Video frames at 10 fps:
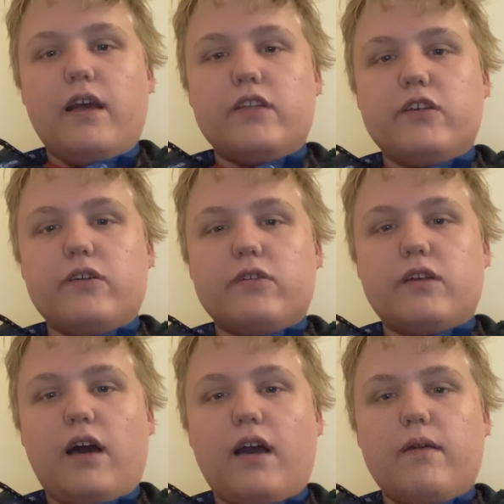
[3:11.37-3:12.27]
It's your
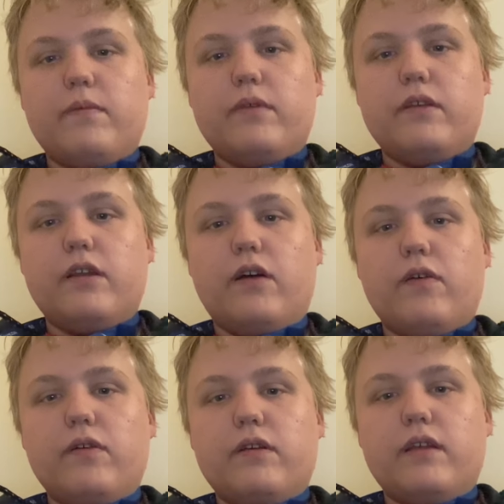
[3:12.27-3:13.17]
time. You
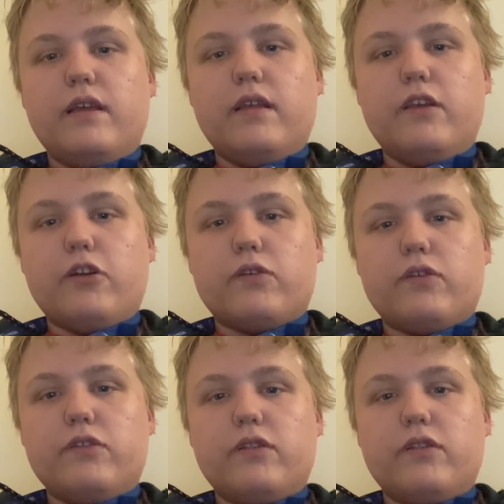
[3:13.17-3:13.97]
know, your